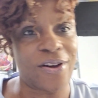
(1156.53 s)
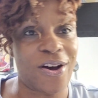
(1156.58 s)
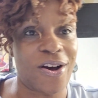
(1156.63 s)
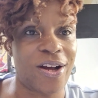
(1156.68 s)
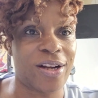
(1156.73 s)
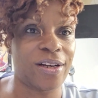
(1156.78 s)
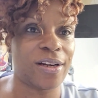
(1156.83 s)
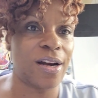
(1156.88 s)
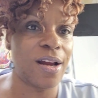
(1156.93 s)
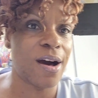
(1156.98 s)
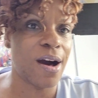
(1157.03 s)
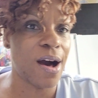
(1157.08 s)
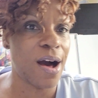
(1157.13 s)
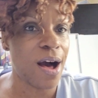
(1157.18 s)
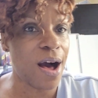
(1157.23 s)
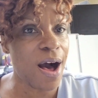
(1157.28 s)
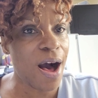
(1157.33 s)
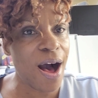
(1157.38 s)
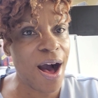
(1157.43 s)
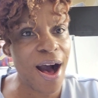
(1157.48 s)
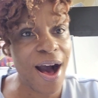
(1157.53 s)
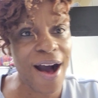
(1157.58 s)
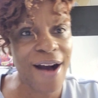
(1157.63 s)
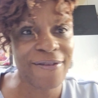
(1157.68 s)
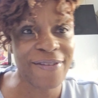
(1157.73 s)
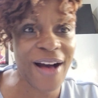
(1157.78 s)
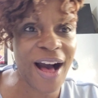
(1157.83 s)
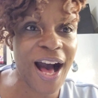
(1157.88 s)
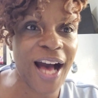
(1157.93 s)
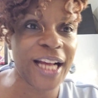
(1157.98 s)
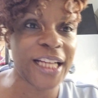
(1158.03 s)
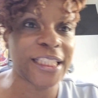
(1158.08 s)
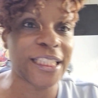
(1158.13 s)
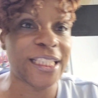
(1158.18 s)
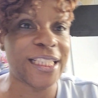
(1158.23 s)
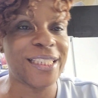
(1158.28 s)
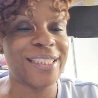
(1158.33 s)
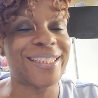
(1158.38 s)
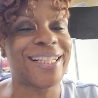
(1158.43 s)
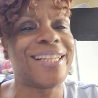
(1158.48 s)
on Love
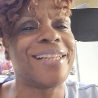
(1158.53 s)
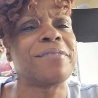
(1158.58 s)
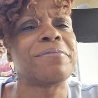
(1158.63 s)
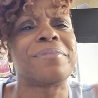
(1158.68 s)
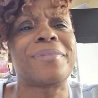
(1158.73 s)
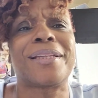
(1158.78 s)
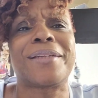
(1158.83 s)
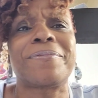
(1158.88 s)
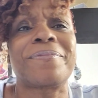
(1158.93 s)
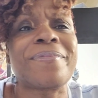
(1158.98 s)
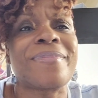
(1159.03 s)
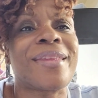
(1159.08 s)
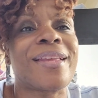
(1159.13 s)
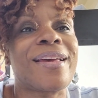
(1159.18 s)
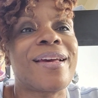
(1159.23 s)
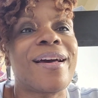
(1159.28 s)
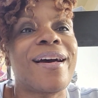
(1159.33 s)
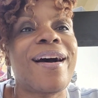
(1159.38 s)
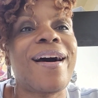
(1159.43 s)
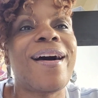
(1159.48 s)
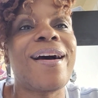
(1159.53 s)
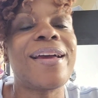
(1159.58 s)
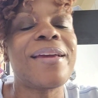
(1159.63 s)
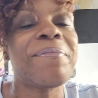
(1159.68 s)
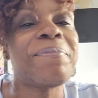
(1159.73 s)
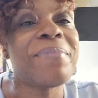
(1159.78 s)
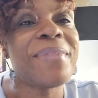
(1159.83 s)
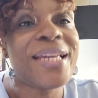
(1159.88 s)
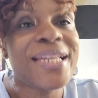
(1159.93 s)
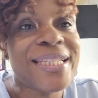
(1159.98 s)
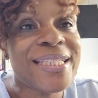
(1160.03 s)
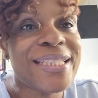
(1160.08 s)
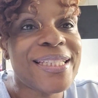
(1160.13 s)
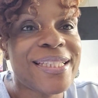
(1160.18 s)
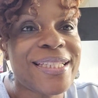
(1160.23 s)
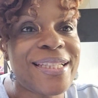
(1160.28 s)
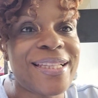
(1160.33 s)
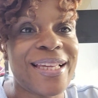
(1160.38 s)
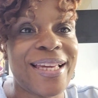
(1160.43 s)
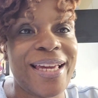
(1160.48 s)
Island. I
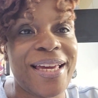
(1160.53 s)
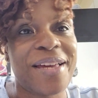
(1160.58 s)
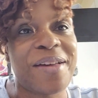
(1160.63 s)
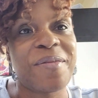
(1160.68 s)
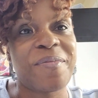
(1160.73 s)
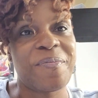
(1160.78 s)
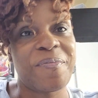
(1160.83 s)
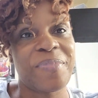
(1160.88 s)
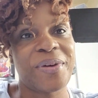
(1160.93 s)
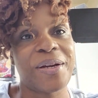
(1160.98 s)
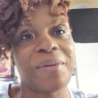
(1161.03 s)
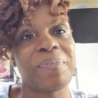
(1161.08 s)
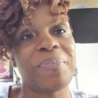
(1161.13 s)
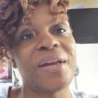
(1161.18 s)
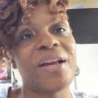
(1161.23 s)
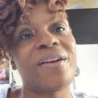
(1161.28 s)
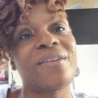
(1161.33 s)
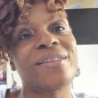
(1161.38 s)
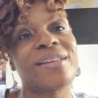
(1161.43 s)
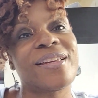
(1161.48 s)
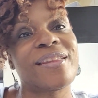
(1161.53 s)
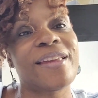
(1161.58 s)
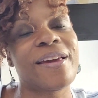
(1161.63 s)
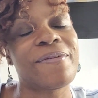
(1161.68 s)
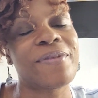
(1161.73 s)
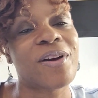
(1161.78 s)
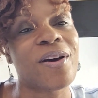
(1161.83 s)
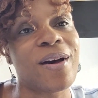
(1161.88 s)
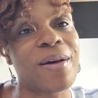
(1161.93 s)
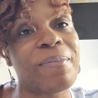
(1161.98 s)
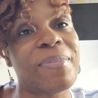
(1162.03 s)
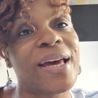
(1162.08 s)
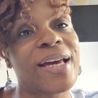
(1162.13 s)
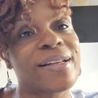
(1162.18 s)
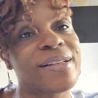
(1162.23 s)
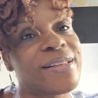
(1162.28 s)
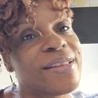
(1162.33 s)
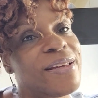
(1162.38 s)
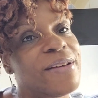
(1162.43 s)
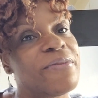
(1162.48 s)
miss him, but apparently they've gone
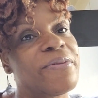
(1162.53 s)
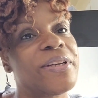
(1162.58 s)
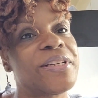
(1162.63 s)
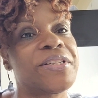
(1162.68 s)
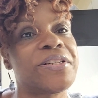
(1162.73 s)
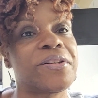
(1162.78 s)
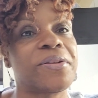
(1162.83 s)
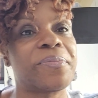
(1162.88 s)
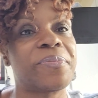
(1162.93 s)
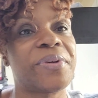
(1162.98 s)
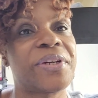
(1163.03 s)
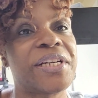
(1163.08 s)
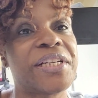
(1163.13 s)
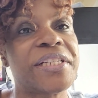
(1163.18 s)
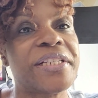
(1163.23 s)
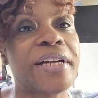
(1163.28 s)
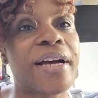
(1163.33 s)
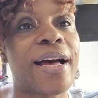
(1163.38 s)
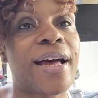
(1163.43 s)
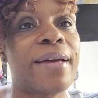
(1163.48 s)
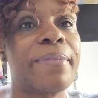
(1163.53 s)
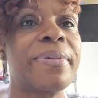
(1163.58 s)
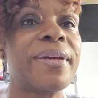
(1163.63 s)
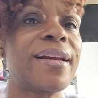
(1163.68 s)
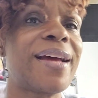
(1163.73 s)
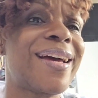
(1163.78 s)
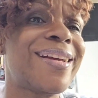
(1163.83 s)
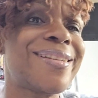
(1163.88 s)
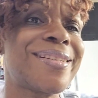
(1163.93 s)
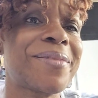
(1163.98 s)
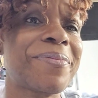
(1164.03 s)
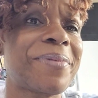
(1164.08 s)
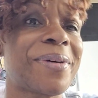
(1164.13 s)
back to the original British guy. But I just